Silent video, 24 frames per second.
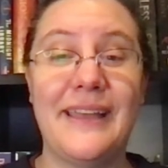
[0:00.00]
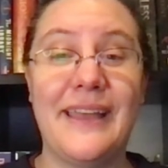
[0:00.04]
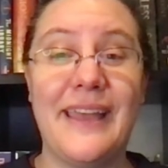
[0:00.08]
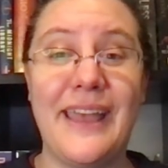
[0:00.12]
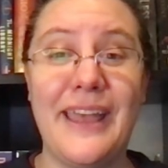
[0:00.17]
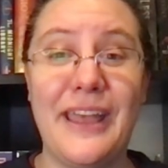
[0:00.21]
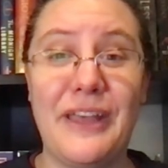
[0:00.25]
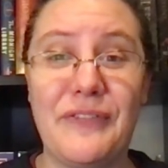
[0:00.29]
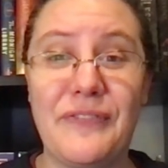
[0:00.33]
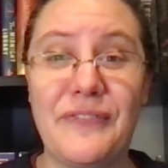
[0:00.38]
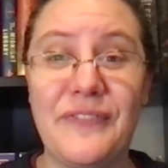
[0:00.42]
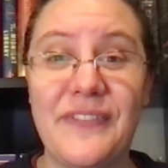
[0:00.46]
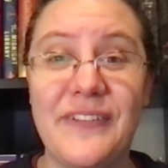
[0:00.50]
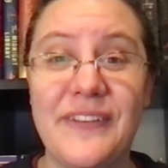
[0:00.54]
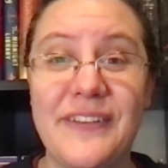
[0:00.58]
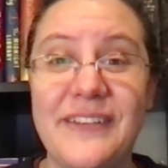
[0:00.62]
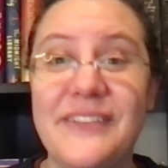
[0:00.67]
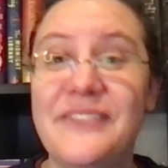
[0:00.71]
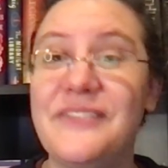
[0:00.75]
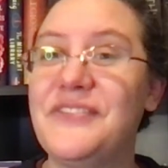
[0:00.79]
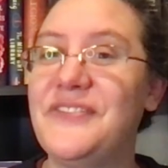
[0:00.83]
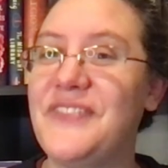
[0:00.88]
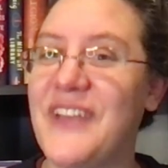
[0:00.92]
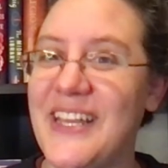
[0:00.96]
F,
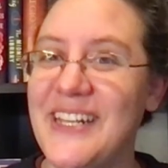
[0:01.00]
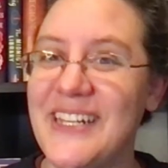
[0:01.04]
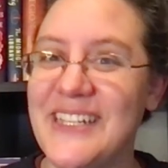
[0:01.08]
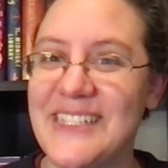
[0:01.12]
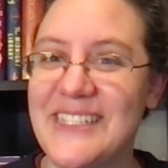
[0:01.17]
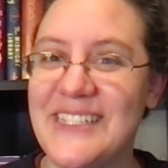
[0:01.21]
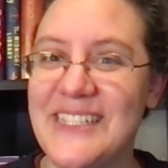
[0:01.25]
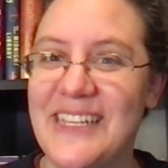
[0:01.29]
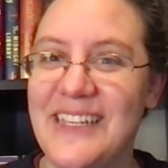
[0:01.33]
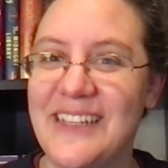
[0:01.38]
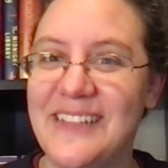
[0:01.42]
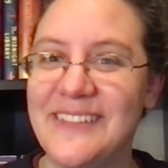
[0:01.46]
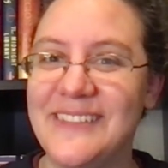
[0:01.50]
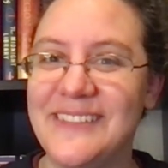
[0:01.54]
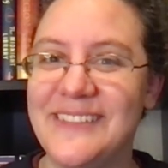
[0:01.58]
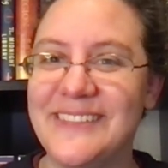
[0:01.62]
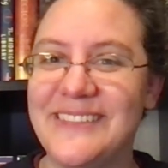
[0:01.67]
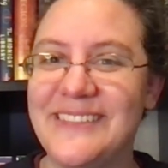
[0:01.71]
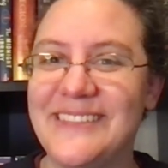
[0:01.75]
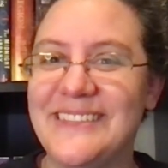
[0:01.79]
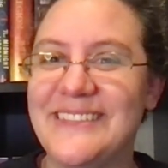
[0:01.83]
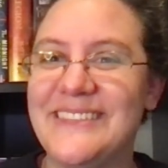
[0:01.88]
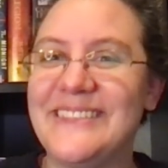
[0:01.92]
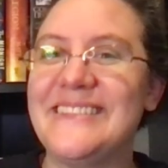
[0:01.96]
fantasy.
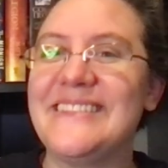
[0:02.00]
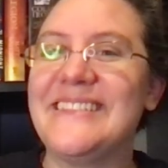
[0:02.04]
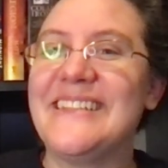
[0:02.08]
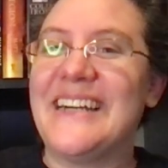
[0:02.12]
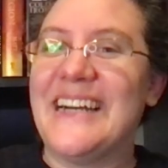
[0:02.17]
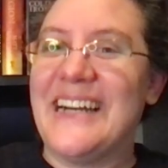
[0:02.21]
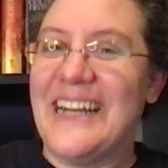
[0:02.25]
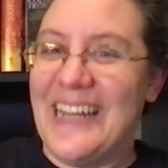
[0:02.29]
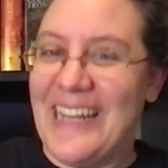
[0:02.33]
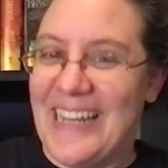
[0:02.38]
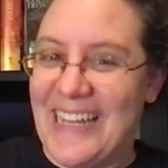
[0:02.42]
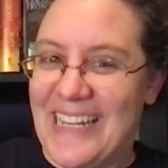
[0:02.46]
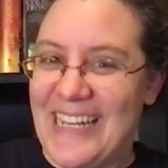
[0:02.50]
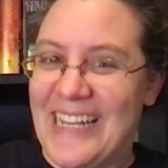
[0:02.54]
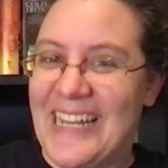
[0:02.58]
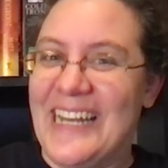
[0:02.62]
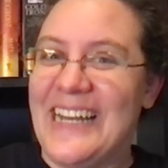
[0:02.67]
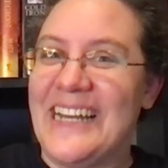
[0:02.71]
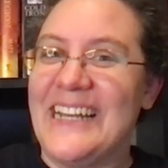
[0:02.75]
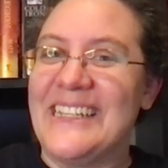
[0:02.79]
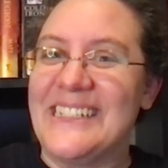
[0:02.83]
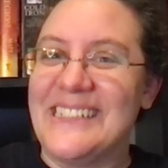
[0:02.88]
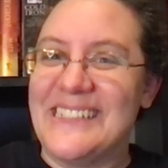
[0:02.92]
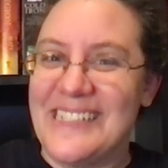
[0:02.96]

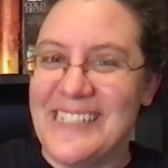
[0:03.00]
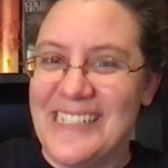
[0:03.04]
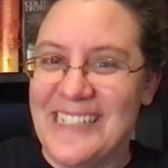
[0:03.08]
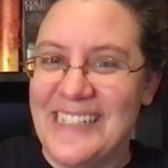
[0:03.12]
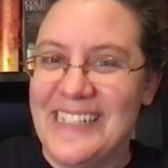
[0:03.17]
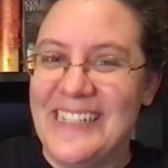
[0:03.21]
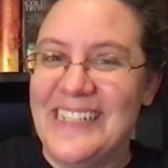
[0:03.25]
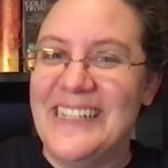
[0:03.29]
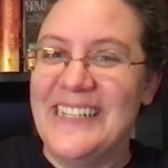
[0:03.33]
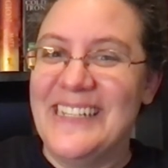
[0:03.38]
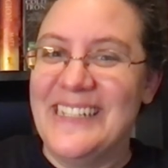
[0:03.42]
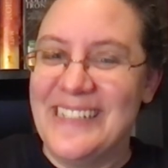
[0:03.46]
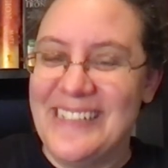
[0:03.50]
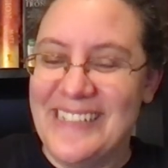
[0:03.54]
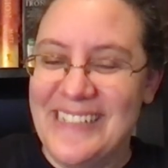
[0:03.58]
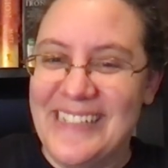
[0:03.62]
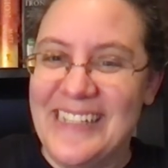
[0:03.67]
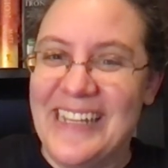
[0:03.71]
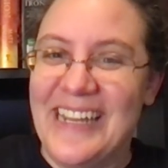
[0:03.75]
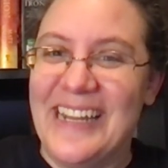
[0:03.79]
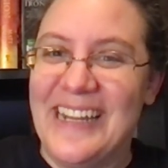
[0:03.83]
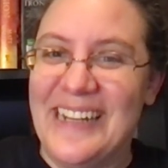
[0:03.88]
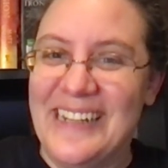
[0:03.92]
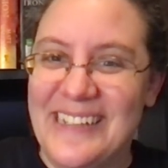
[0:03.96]
Hot.
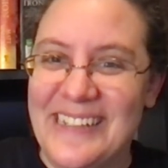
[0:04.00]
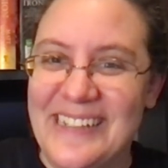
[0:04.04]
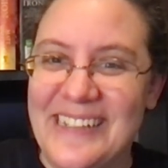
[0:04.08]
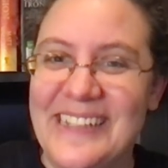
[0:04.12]
Yeah.